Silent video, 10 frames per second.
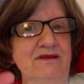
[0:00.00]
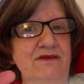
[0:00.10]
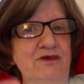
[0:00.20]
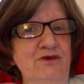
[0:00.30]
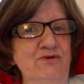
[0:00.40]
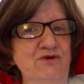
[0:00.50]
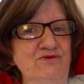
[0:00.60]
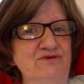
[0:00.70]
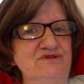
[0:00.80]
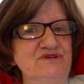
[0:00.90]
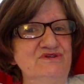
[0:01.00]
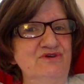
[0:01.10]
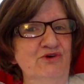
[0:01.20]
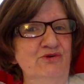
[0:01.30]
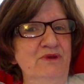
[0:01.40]
You use
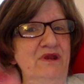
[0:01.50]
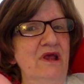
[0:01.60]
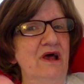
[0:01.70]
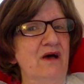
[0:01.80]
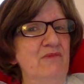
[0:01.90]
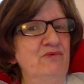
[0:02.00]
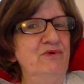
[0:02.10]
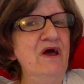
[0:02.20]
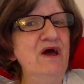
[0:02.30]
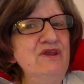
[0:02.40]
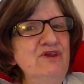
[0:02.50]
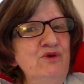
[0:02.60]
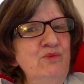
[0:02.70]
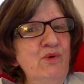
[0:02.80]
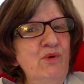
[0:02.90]
discernment. I'm proud of
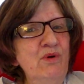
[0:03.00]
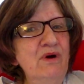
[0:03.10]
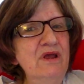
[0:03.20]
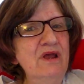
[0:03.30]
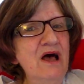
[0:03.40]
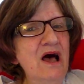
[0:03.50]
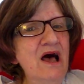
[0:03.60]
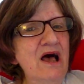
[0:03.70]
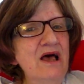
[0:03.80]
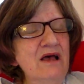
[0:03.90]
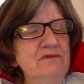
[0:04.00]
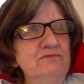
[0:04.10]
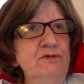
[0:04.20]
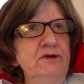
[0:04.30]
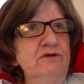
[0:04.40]
you, boy.
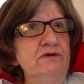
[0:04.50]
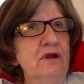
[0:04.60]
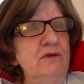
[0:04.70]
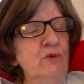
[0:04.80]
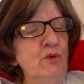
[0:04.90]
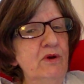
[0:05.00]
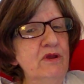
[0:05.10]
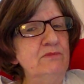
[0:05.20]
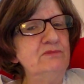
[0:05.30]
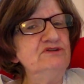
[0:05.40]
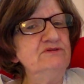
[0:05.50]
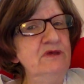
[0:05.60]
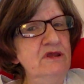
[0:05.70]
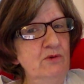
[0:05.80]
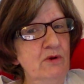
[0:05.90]
Well, you're not a boy, but to
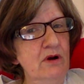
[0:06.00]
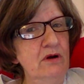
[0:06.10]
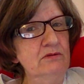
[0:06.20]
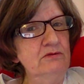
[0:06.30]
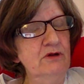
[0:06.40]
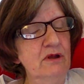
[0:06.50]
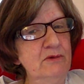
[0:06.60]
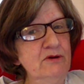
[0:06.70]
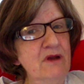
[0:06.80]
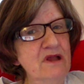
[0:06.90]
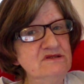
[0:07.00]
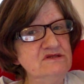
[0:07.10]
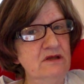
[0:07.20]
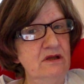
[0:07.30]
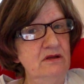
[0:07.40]
me you are. You're like my
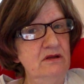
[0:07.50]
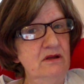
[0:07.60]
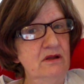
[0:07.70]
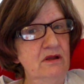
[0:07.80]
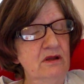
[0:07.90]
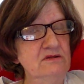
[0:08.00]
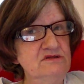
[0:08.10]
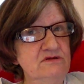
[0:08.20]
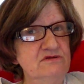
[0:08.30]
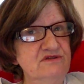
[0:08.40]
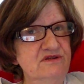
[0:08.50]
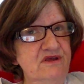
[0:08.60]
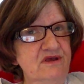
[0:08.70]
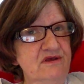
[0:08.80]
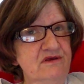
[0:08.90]
grandson. Seriously.
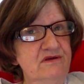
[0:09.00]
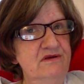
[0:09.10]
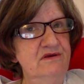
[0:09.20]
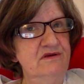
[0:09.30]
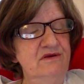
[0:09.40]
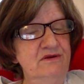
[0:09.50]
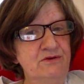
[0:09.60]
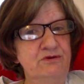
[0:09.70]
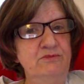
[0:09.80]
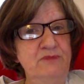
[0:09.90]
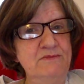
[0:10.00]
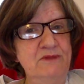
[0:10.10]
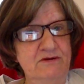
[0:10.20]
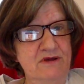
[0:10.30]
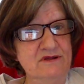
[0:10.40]
You could be my
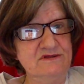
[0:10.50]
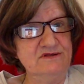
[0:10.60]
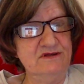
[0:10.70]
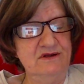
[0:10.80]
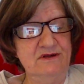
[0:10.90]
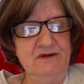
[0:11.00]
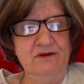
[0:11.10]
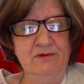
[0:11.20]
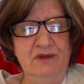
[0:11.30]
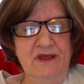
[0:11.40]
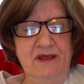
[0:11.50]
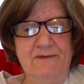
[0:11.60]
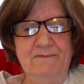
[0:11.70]
grandson. Okay.